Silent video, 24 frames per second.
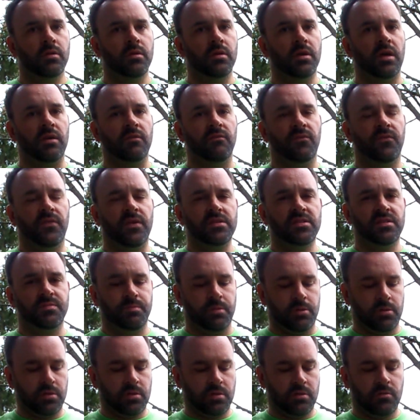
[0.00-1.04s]
on
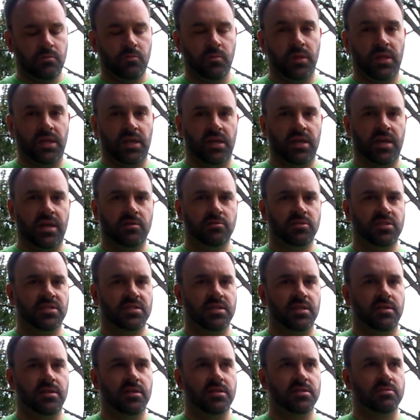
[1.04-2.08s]
Facebook, when they announced
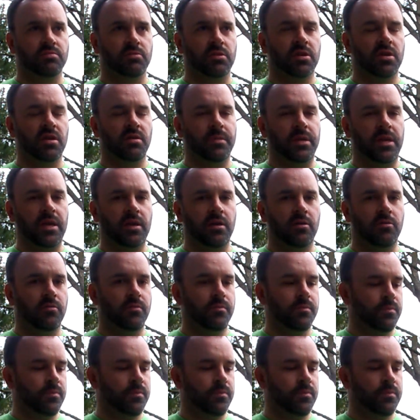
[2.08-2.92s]
that these were coming out,